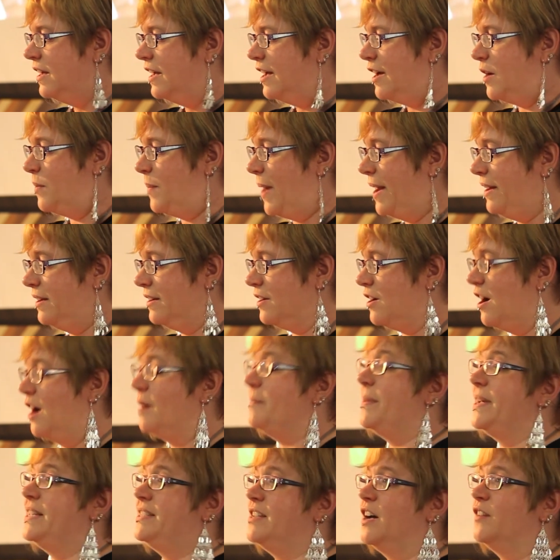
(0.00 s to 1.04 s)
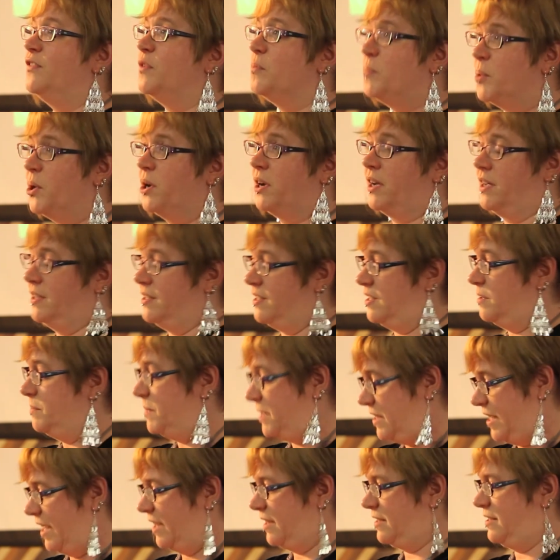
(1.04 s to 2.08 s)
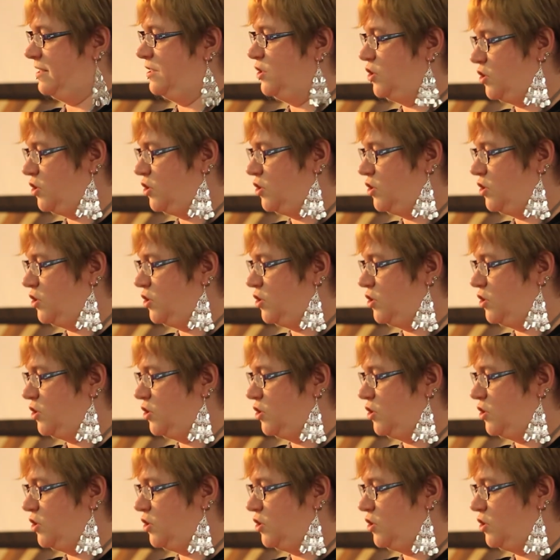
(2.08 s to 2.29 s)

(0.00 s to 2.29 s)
I went and got myself a book and some sticks and